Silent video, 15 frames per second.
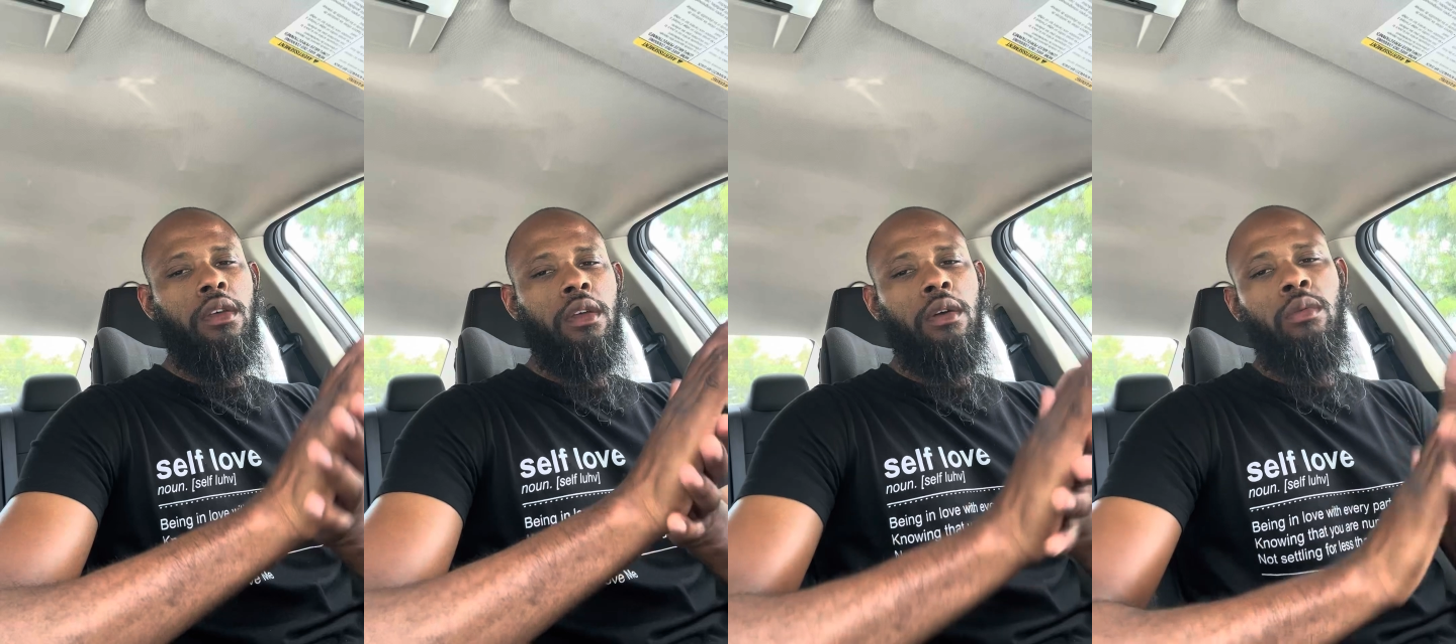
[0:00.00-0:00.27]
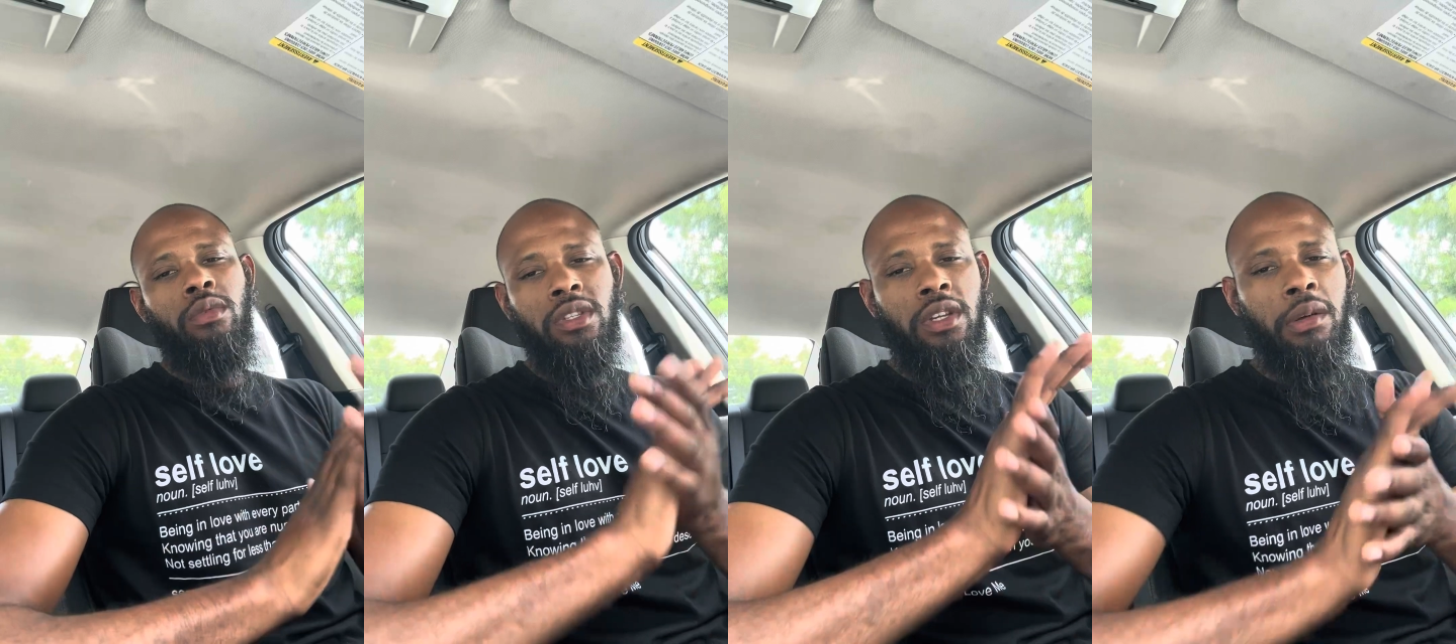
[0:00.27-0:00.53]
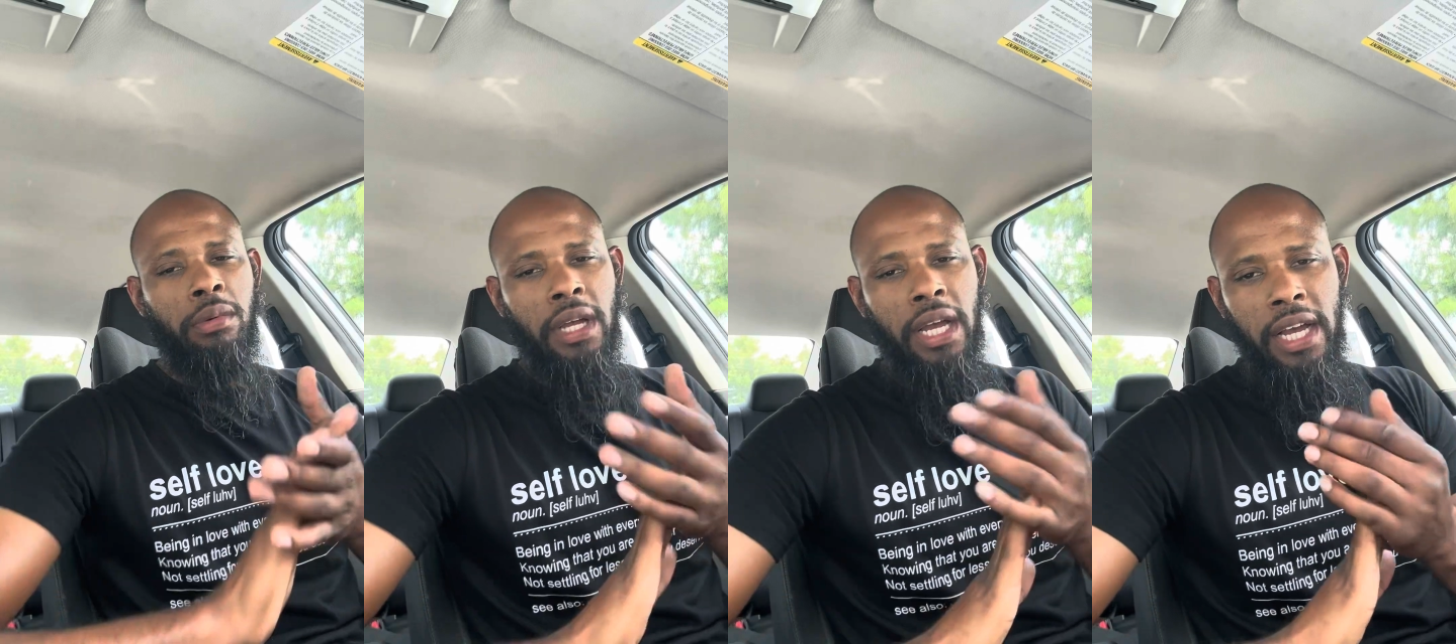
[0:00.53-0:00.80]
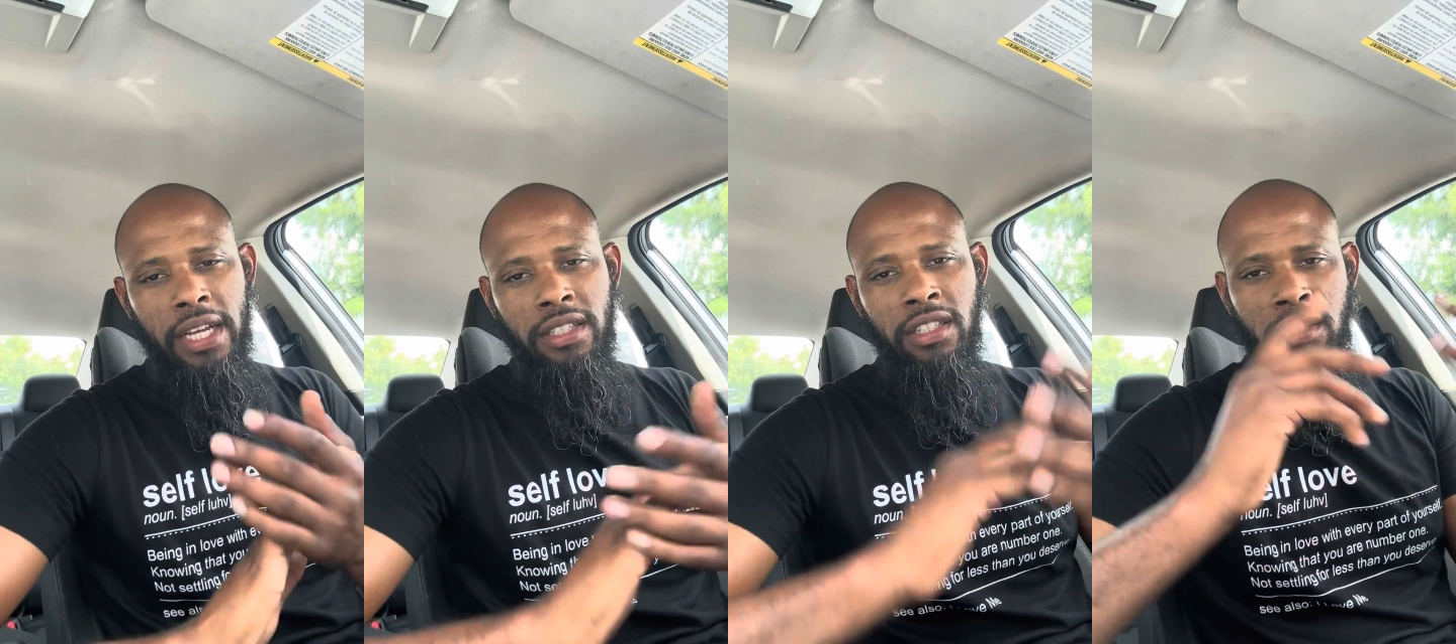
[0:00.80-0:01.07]
What's up,
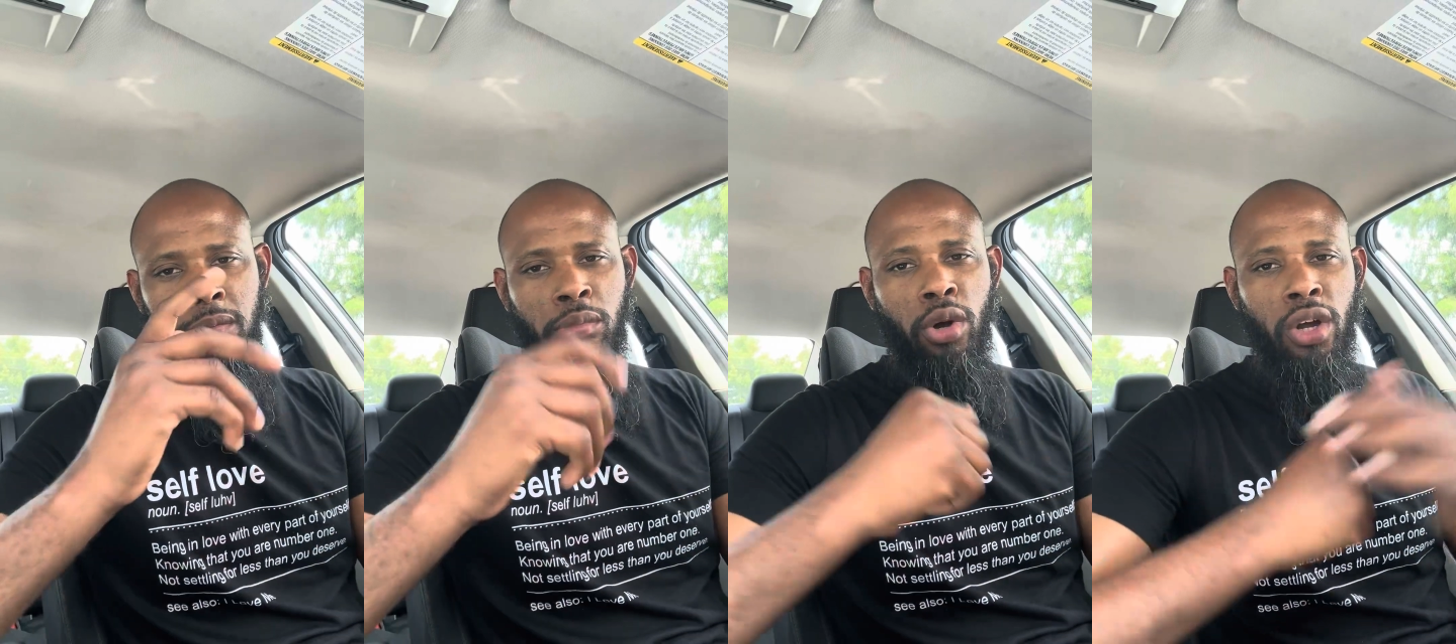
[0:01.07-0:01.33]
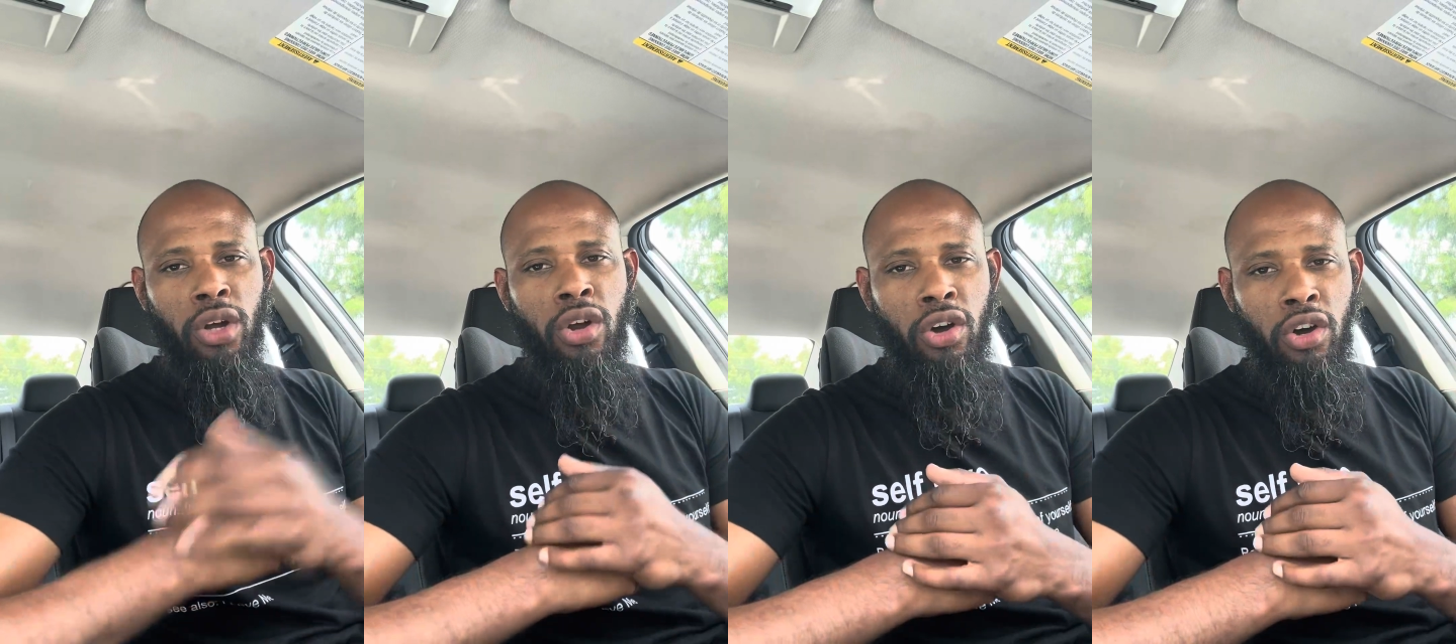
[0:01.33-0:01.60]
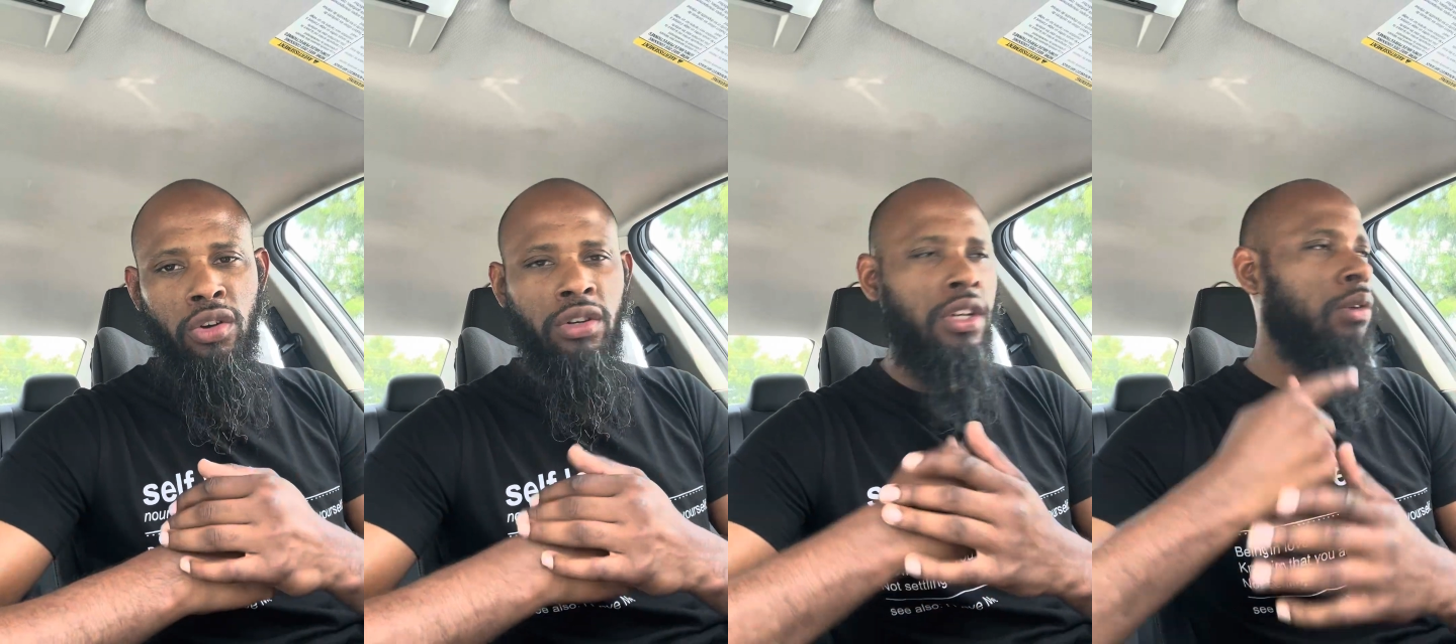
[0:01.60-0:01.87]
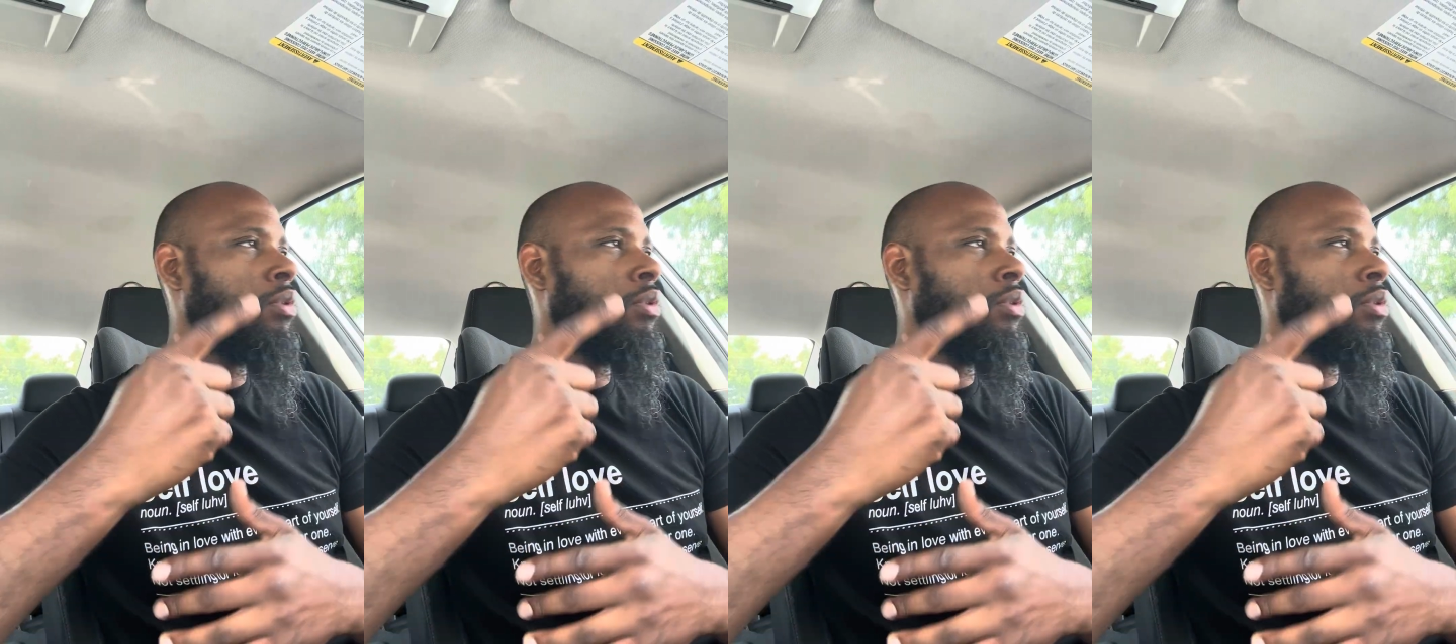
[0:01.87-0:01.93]
guys? This is your boy Cardo here